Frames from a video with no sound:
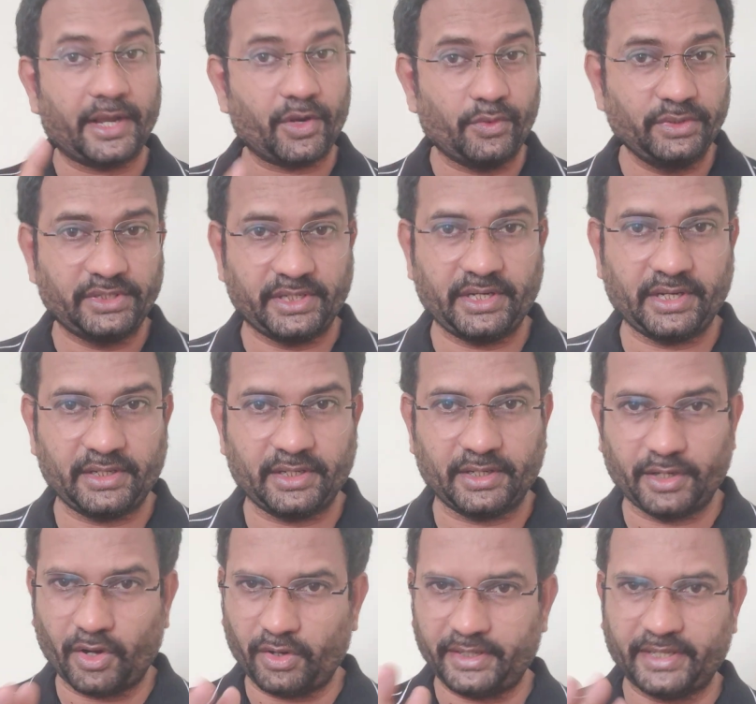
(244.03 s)
Around
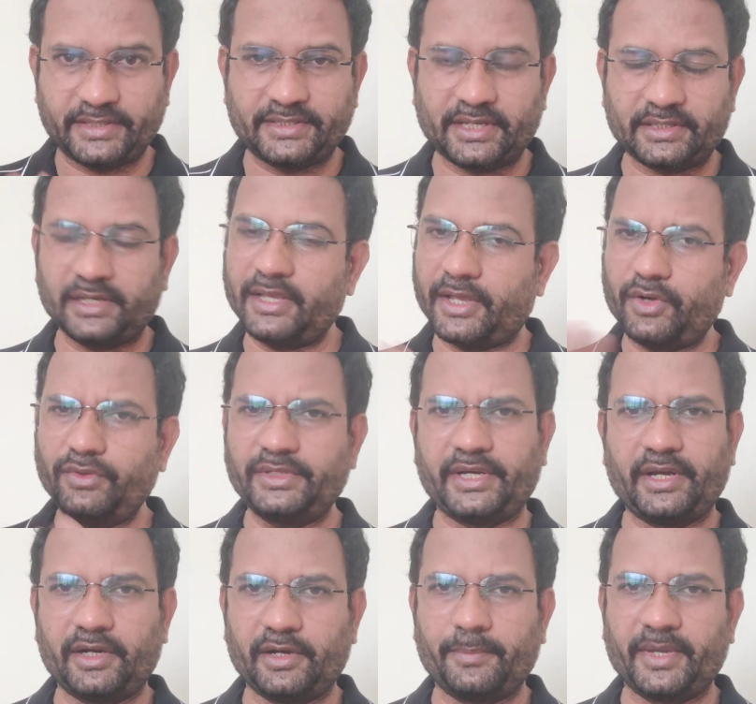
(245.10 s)
300, not exactly, around
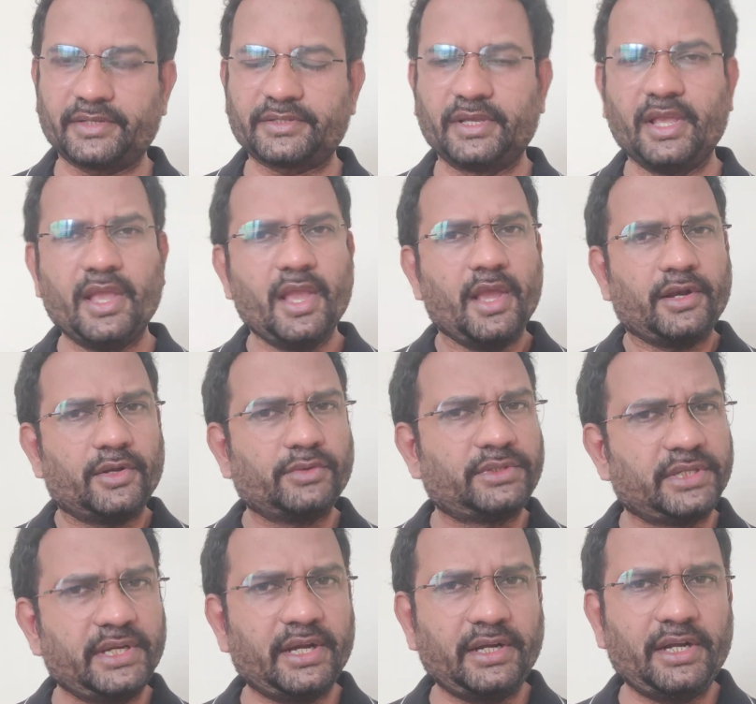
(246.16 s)
300 marks. Now
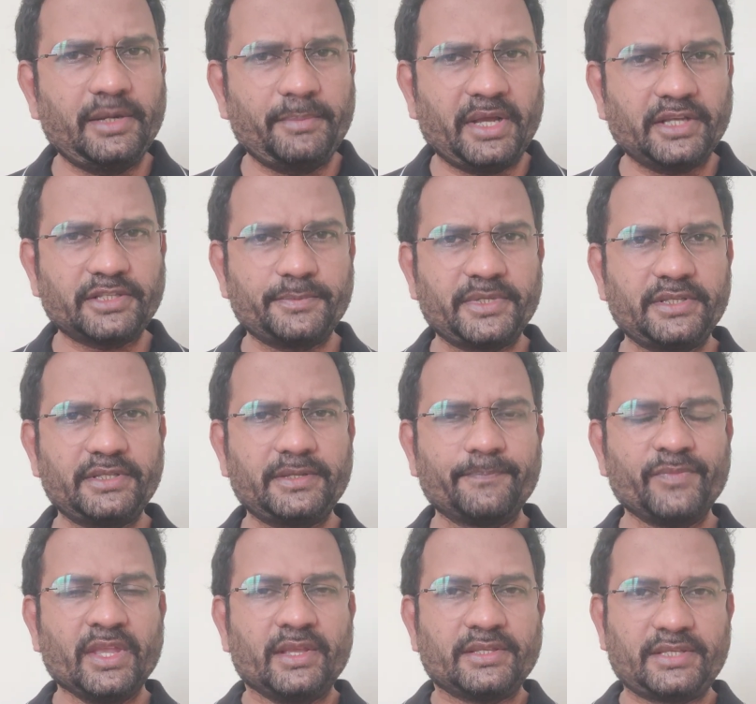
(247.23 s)
300 marks means,
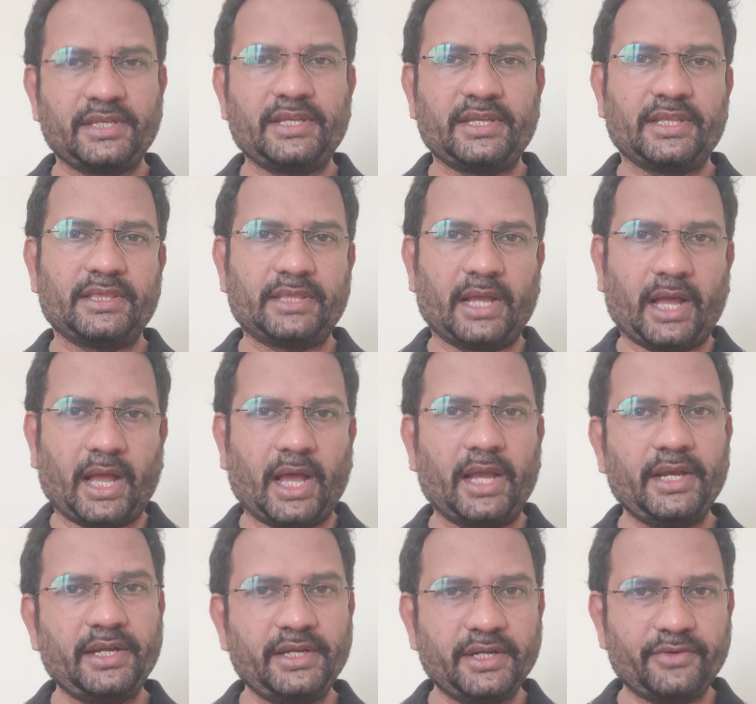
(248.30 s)
see, the
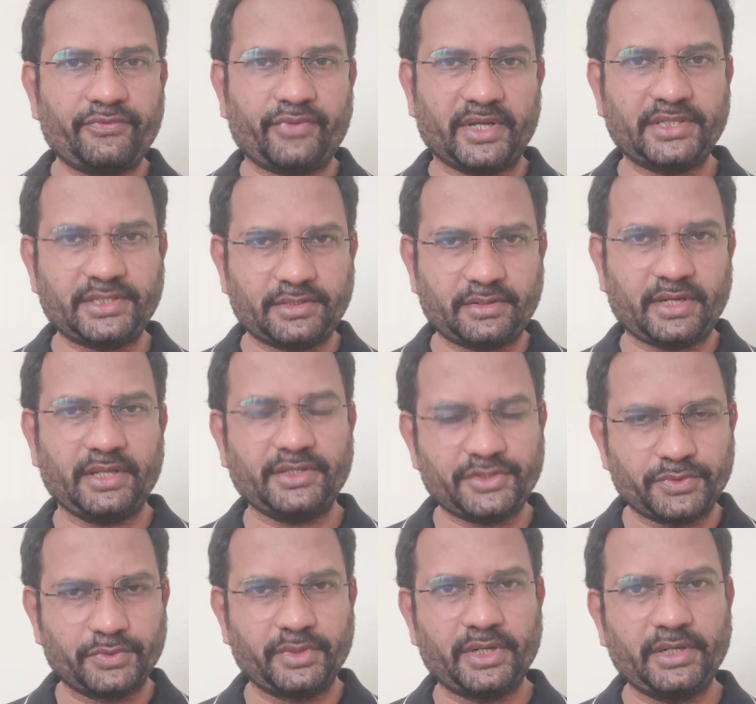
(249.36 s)
All India first rank
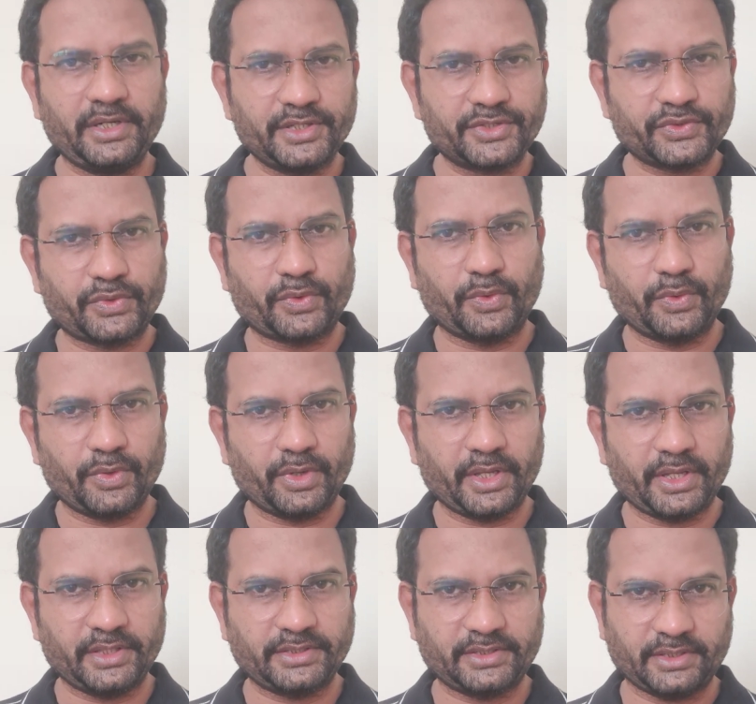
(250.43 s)
student
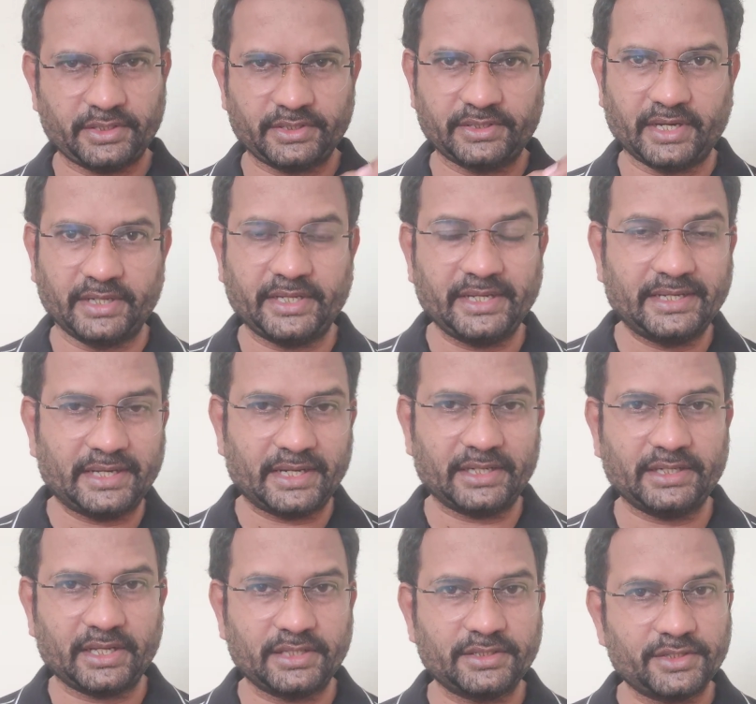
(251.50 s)
is getting
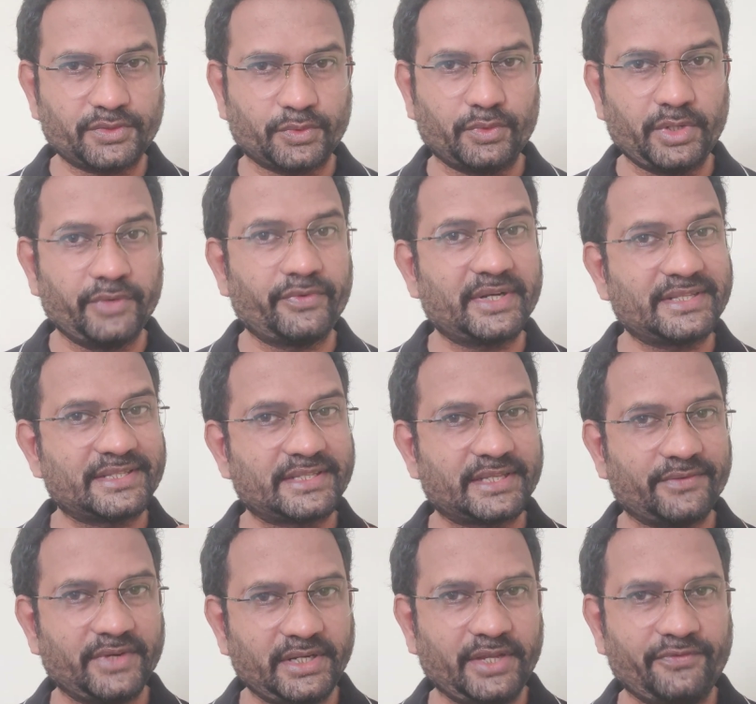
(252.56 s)
correct answers only for
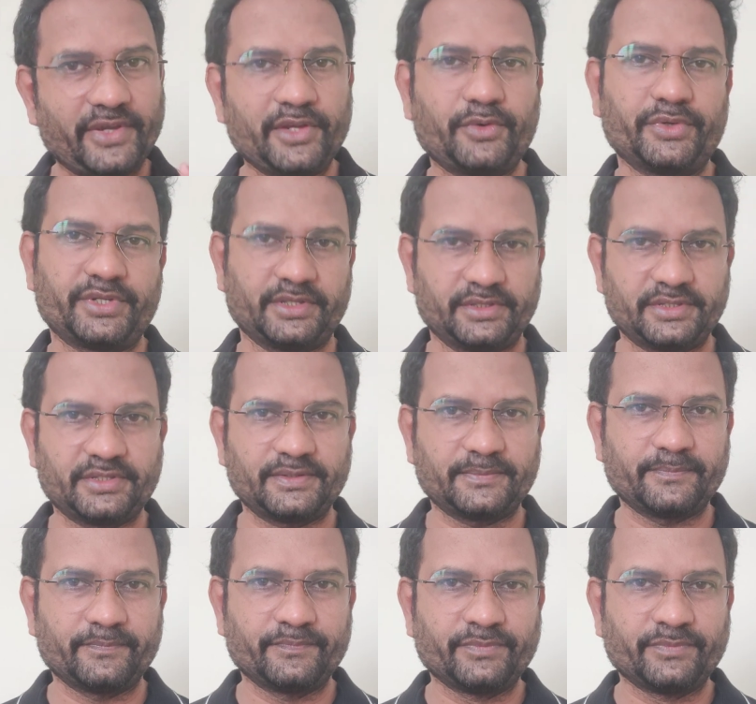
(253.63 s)
75 questions.